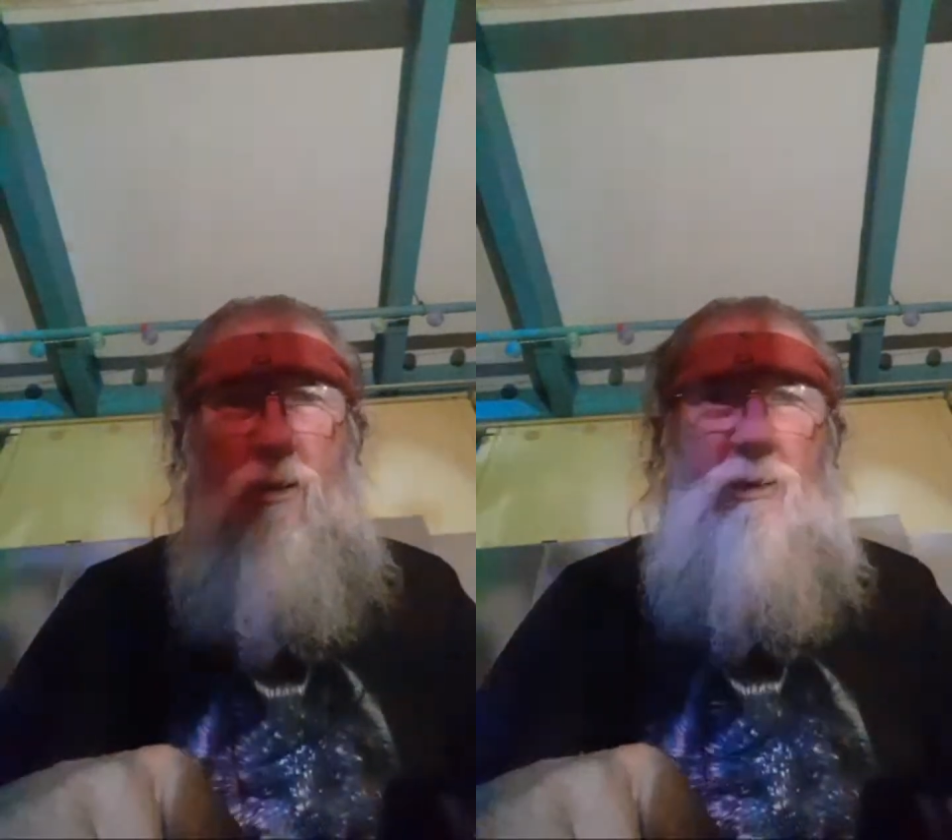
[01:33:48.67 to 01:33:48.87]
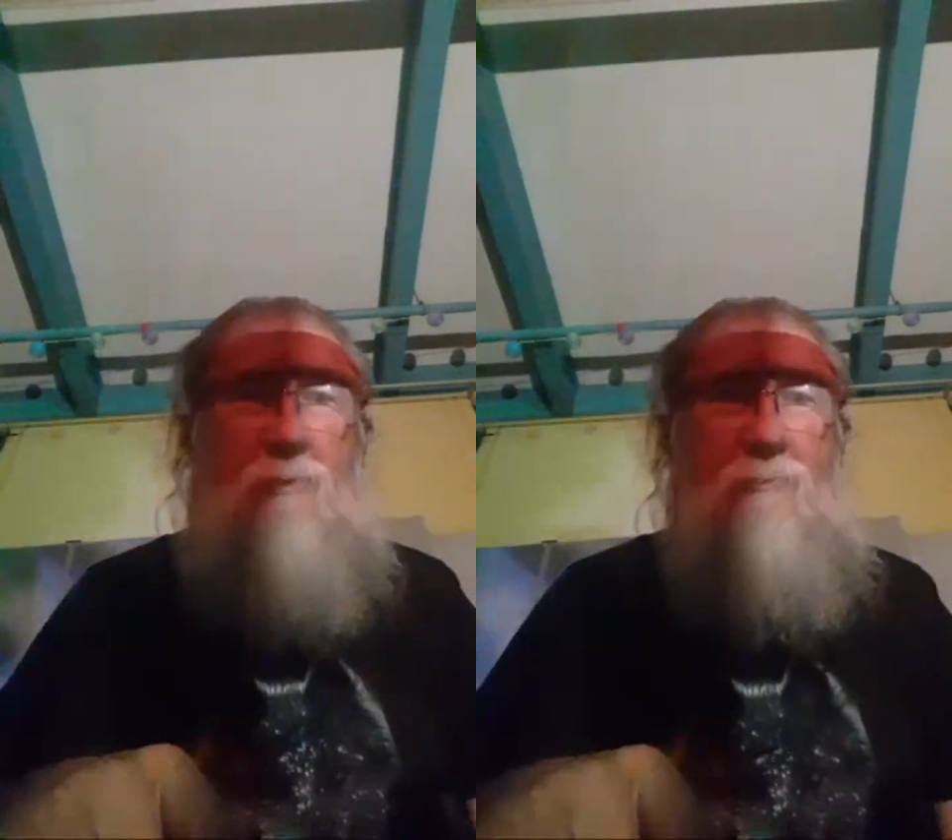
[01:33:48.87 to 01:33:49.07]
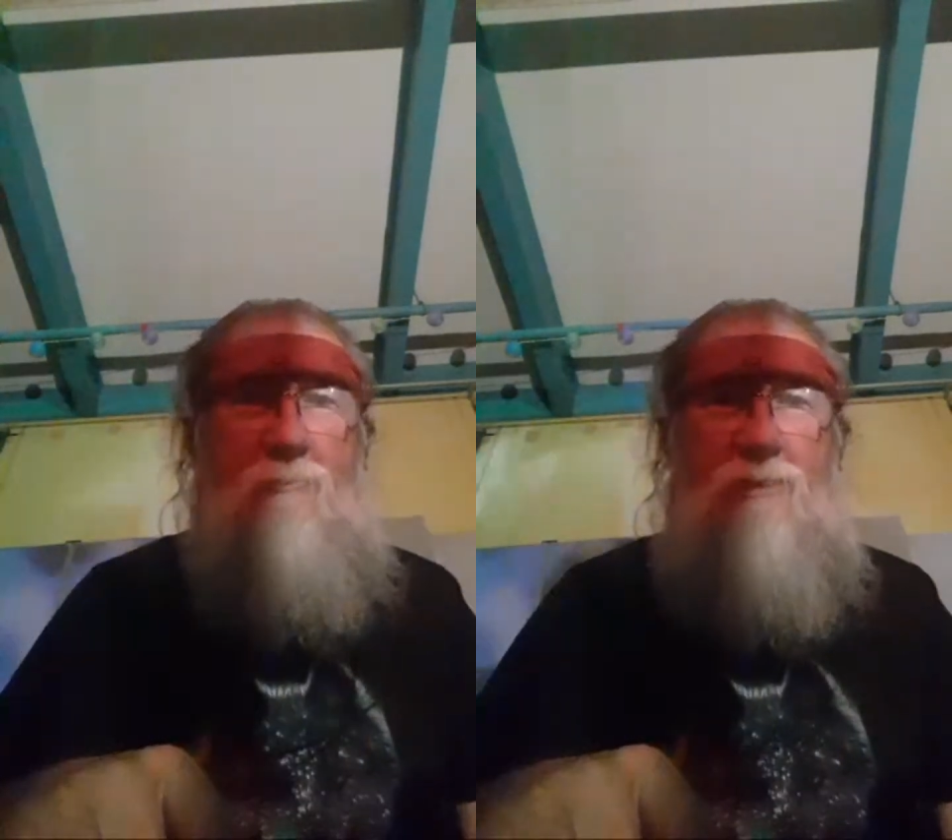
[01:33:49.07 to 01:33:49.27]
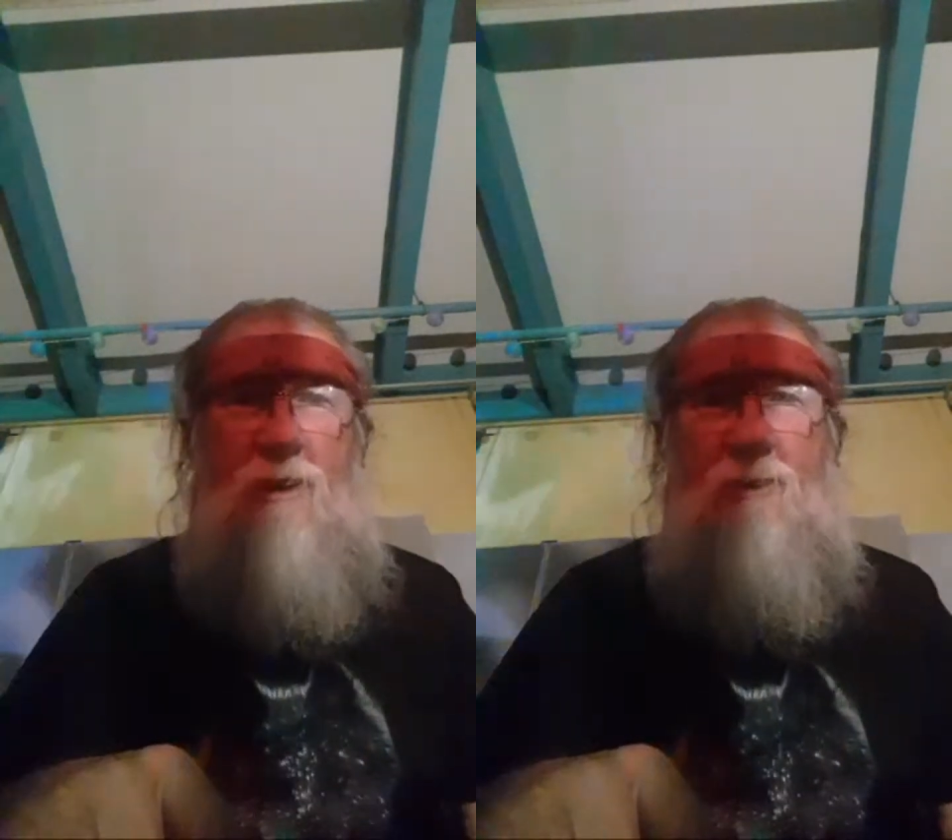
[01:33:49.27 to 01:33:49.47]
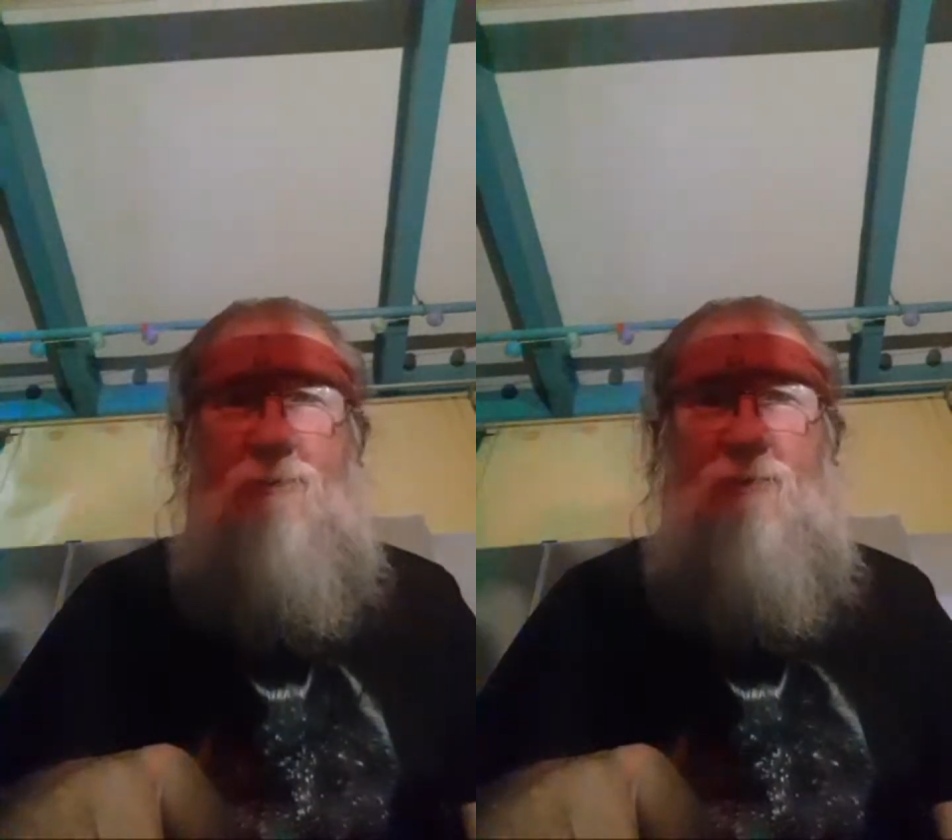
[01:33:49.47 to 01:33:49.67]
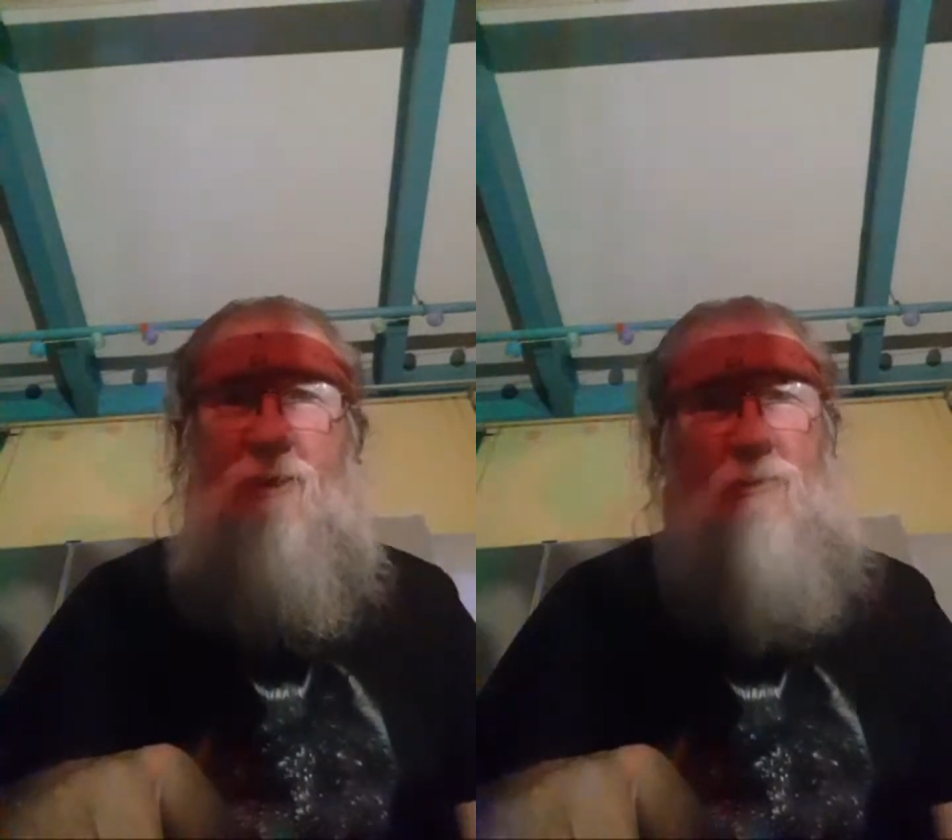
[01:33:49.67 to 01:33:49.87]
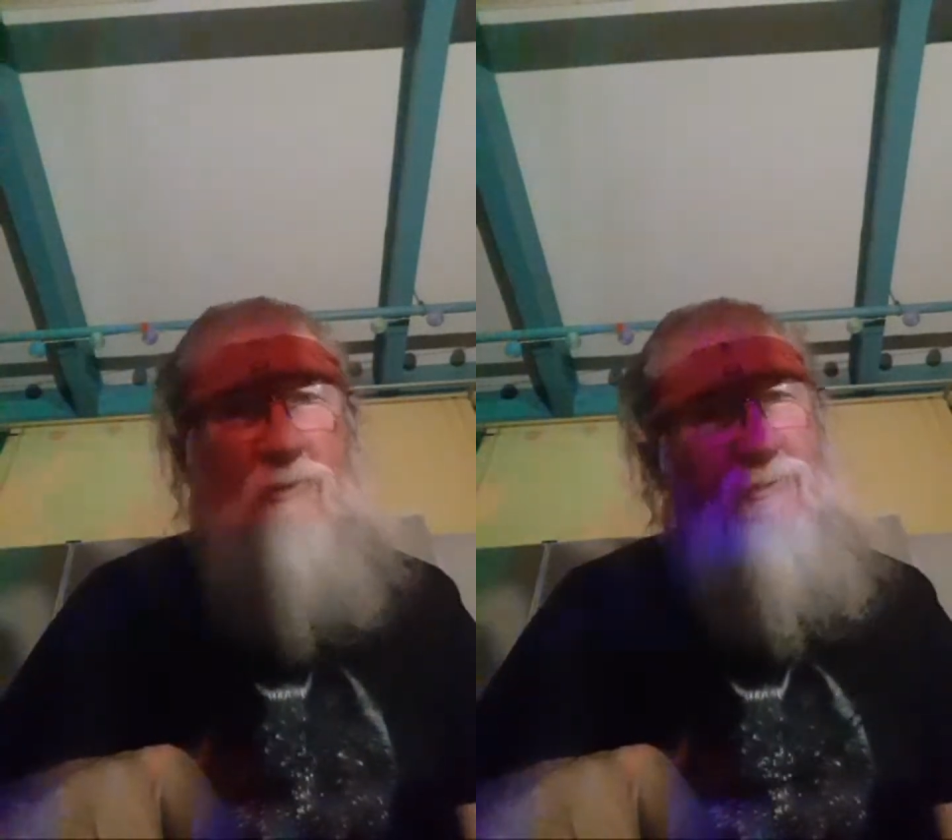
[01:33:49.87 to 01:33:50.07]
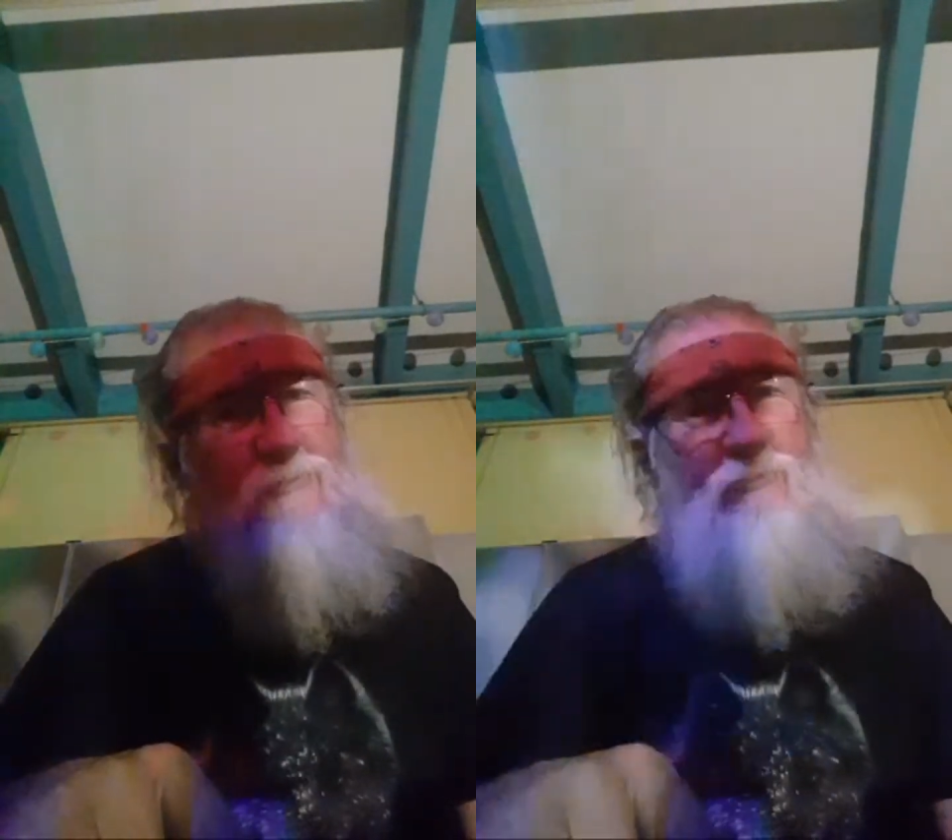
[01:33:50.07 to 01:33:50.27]
if you pass
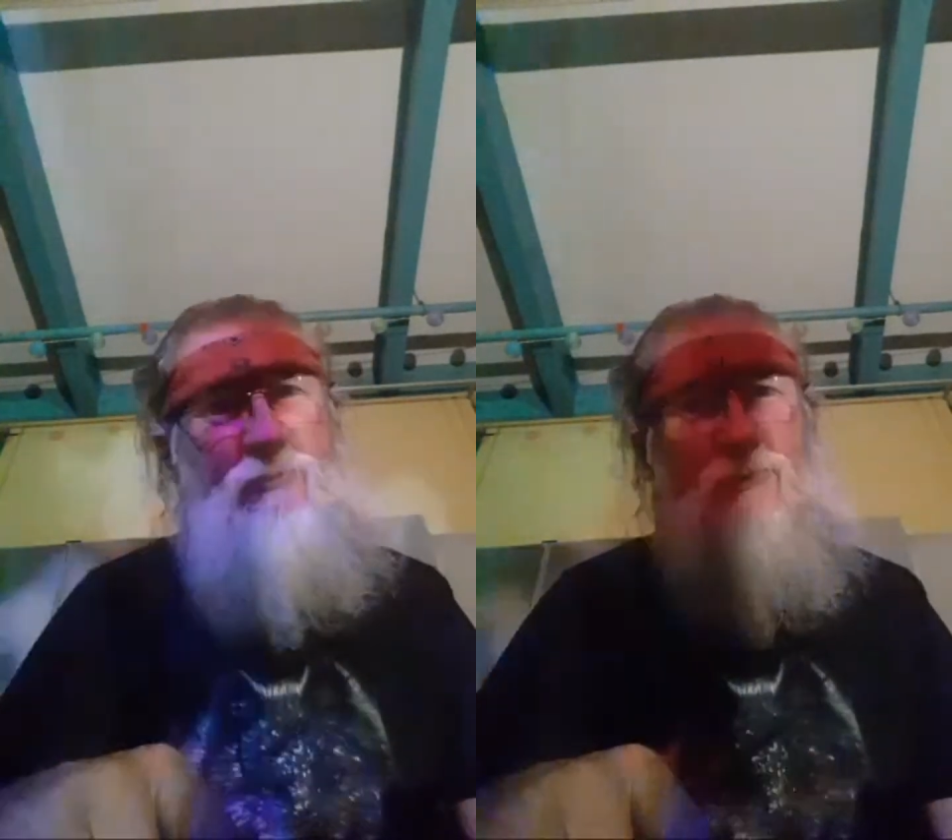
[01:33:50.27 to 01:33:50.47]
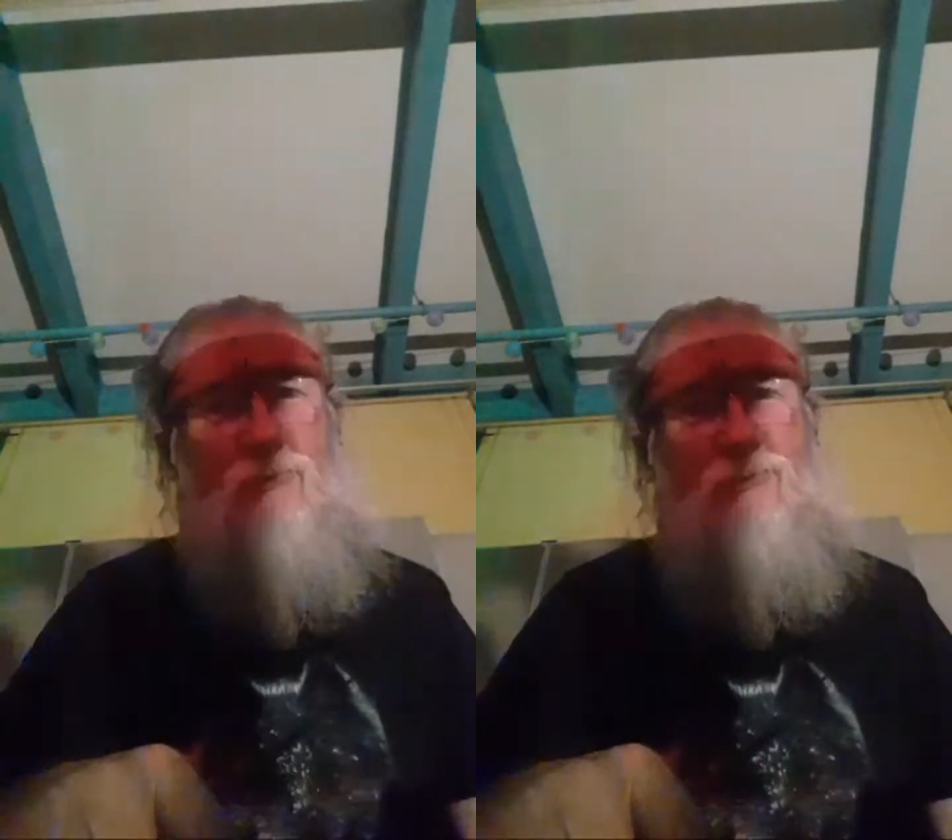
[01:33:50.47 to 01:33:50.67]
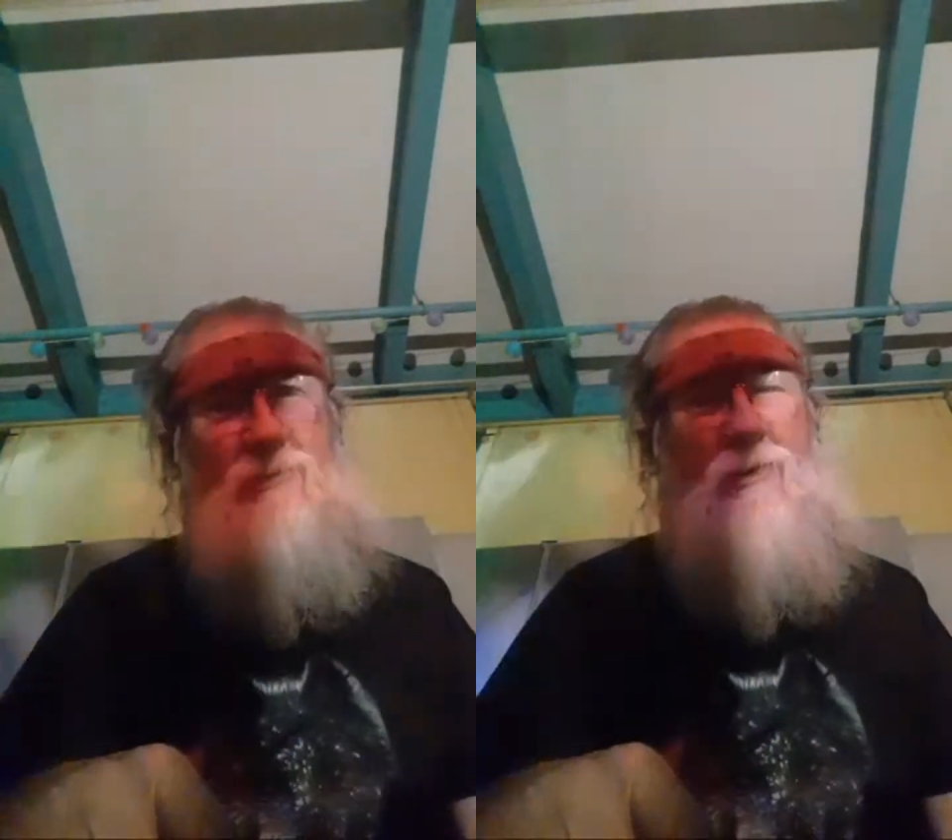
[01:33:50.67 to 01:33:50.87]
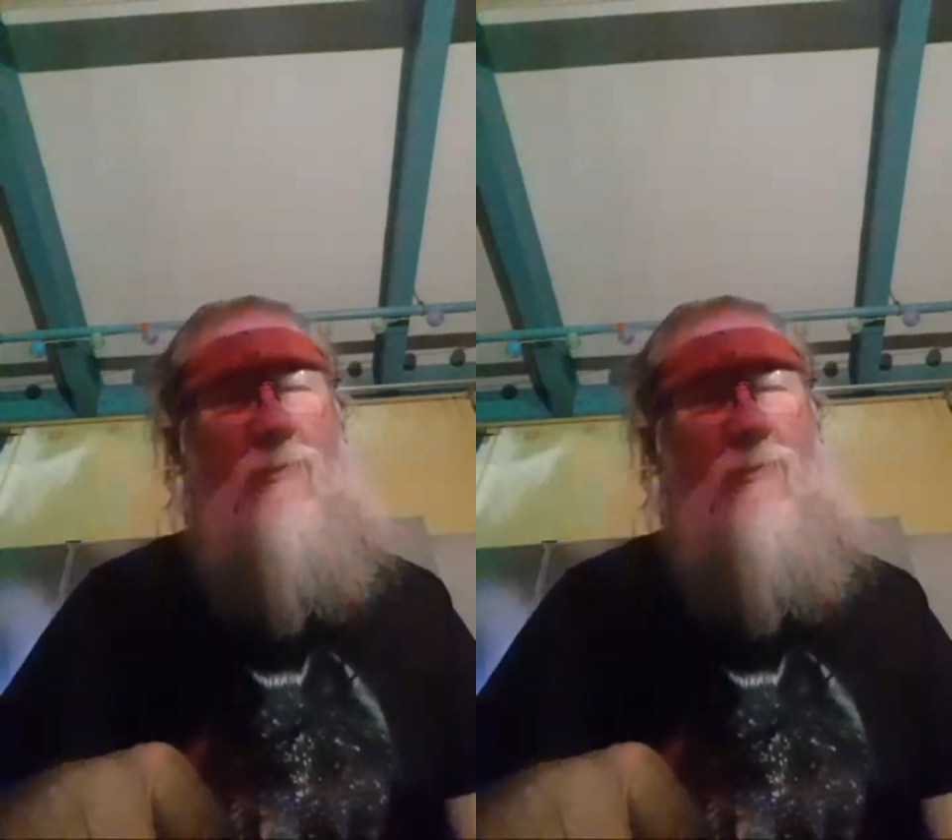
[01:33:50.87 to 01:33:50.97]
out, that's some good